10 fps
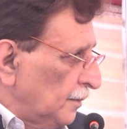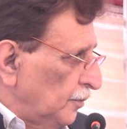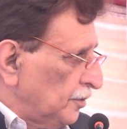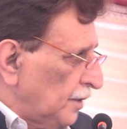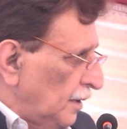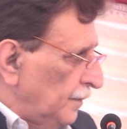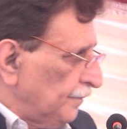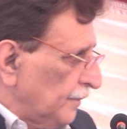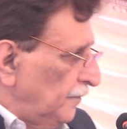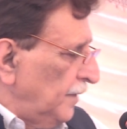Bushra.
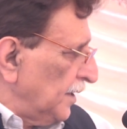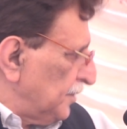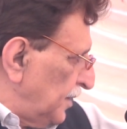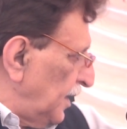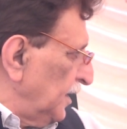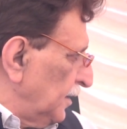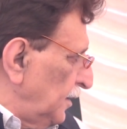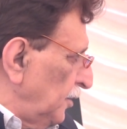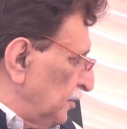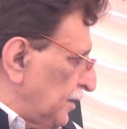We exchanged
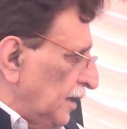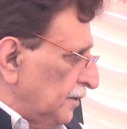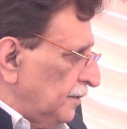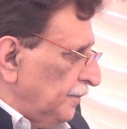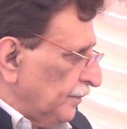those tents.